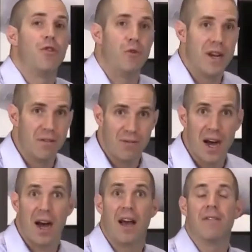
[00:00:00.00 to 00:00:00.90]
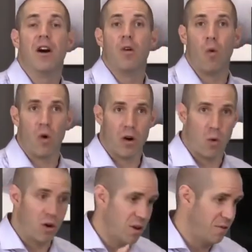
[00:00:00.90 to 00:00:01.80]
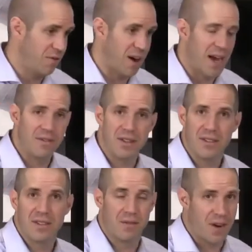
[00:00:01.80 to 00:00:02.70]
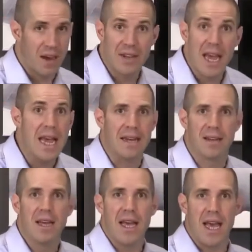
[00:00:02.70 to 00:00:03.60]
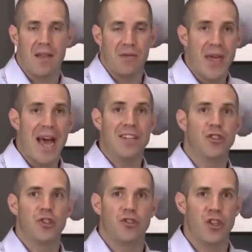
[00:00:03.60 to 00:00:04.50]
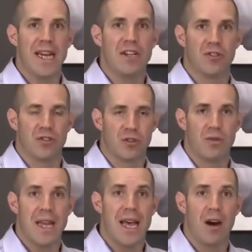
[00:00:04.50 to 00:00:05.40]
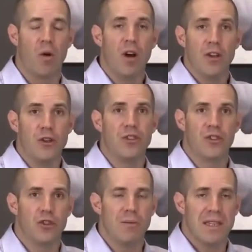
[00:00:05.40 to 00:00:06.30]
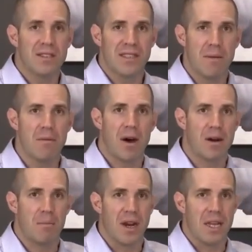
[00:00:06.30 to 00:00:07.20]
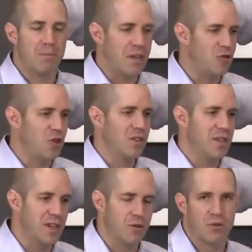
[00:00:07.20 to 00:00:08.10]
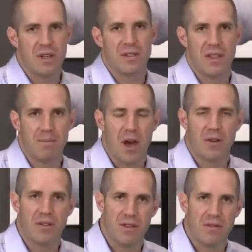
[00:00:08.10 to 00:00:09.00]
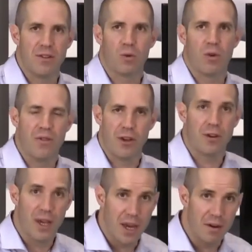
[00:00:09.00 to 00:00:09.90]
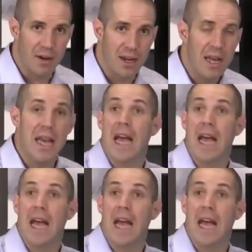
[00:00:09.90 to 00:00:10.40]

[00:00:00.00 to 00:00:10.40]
3 to 5 or 5 to 8. And that just changes. So now you can still make the same amount of money by just increasing the amount of inventory that you're carrying,